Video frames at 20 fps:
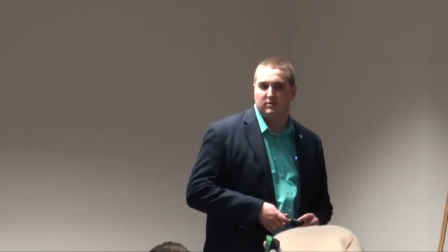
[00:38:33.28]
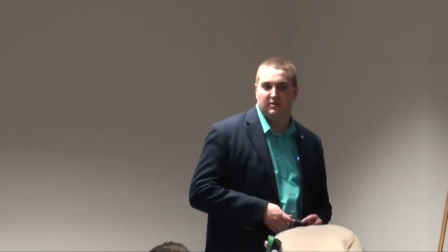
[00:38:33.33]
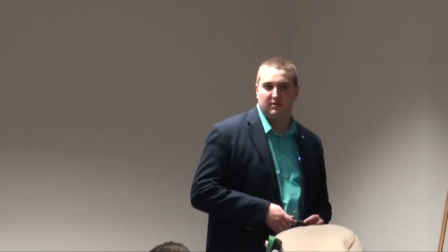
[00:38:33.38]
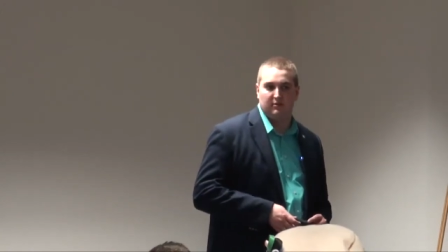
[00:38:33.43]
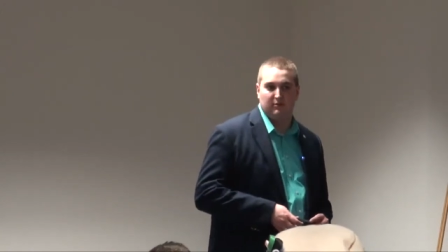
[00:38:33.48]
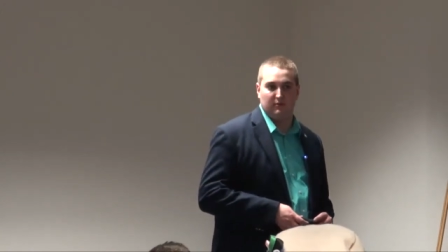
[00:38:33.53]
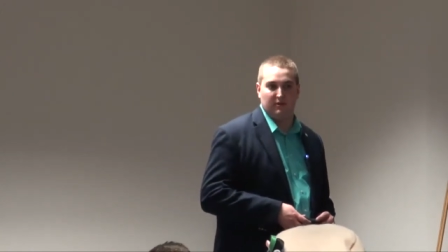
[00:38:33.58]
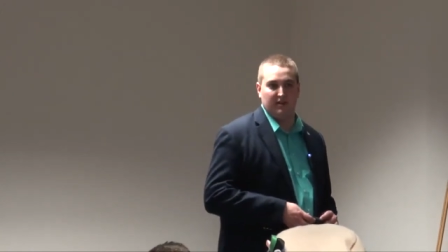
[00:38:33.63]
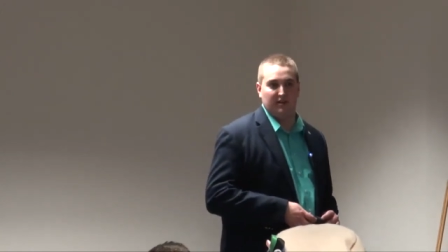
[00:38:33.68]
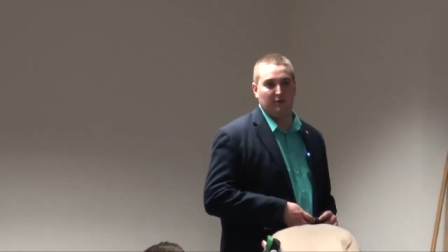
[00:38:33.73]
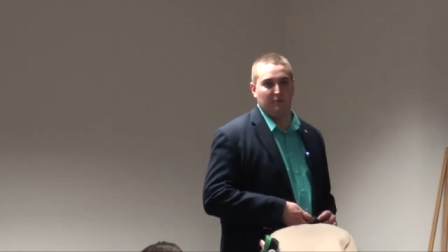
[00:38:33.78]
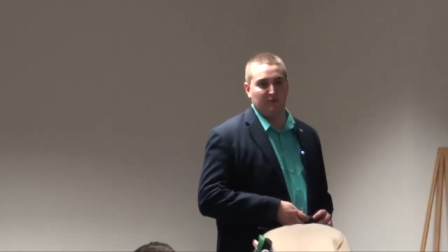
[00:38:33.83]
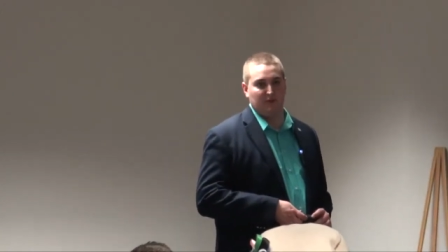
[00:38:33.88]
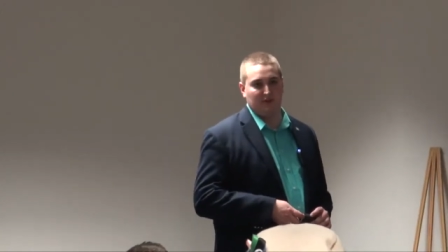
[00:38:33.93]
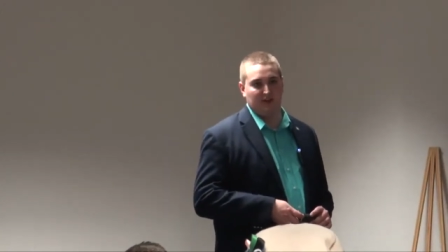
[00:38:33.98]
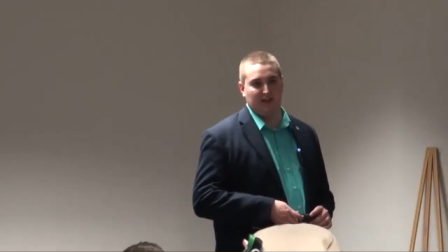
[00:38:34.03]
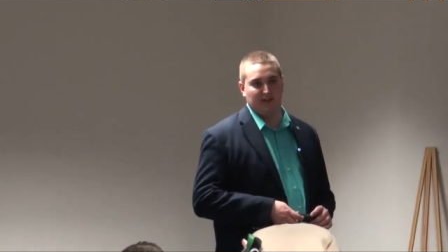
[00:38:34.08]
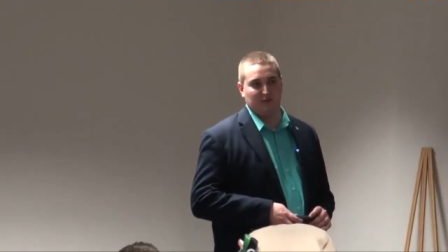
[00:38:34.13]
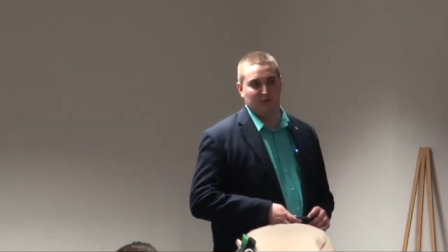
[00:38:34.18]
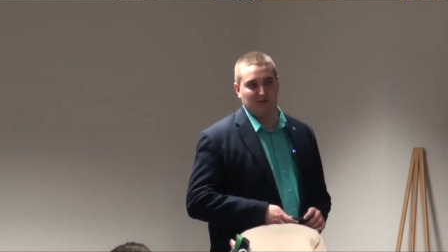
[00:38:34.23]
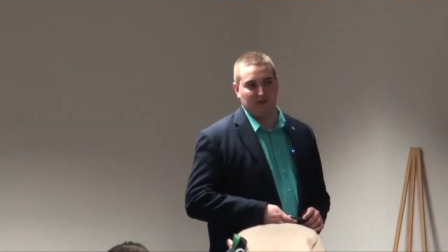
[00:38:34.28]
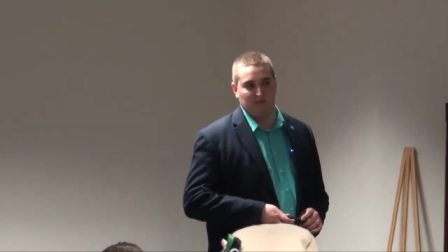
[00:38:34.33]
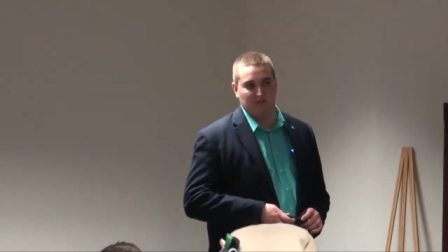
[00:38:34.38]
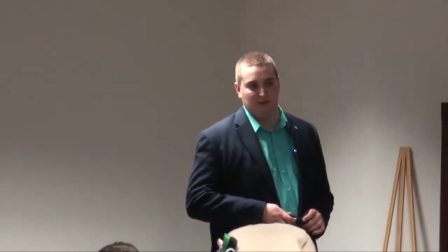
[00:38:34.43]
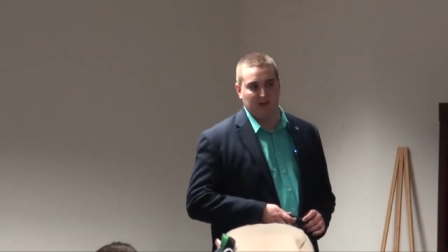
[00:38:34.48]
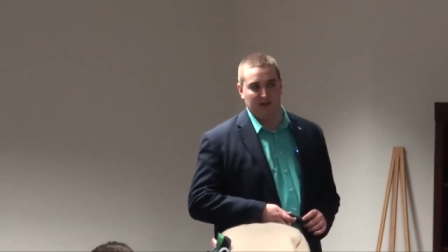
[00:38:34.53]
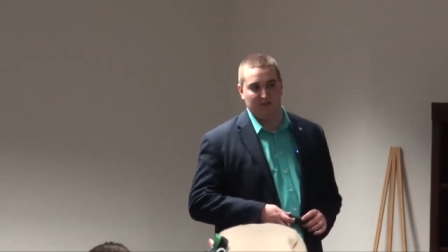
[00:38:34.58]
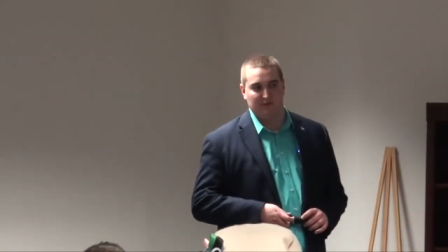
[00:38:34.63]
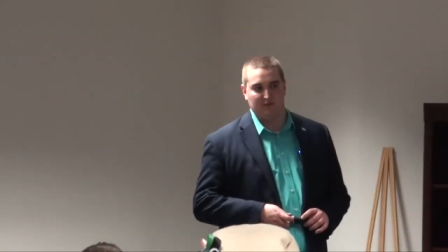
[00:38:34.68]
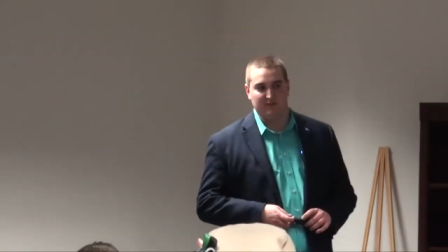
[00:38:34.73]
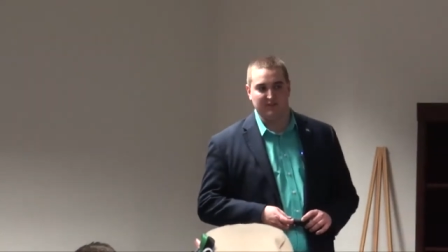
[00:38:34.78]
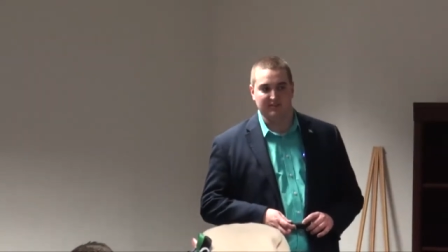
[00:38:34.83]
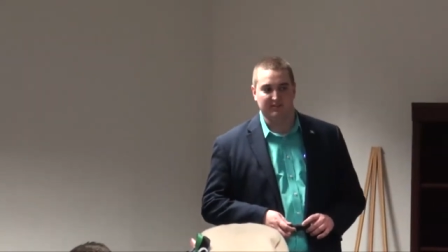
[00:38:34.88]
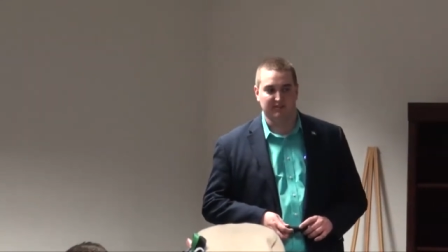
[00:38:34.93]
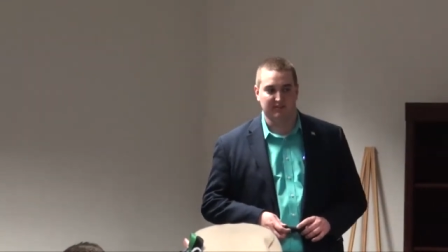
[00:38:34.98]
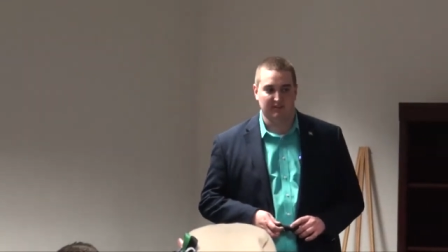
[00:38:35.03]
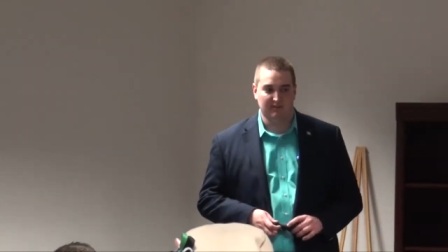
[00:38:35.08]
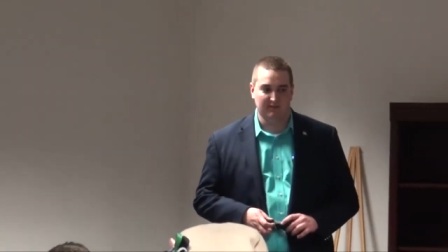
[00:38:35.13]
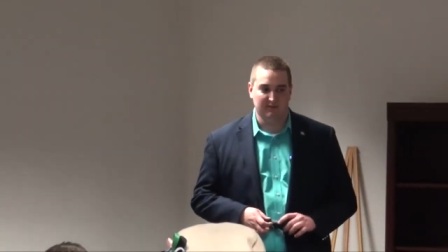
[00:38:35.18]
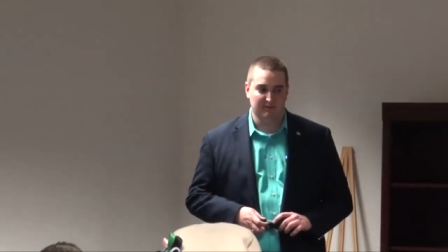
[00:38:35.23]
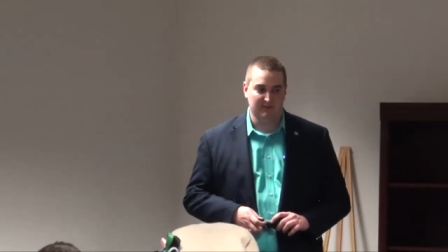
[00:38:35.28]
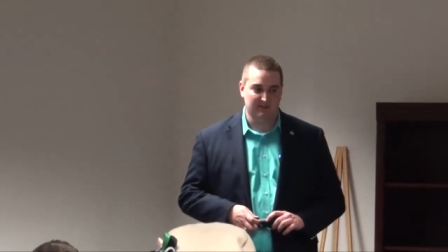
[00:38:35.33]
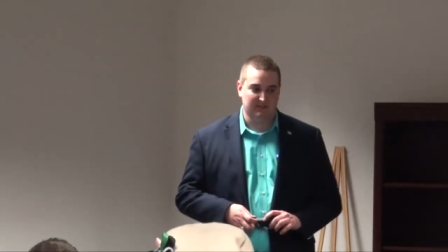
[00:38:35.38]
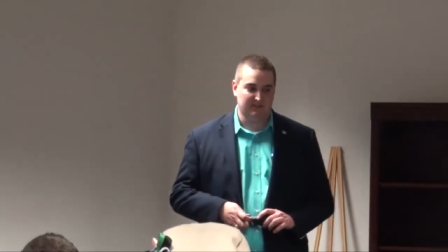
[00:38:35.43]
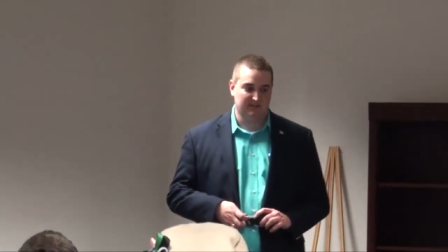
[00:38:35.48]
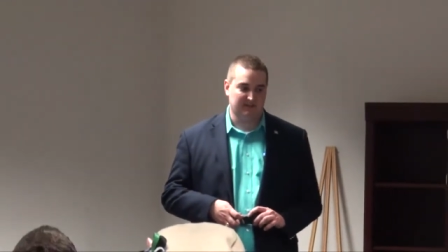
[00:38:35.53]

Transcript: so I hope you guys will apply for this. Though.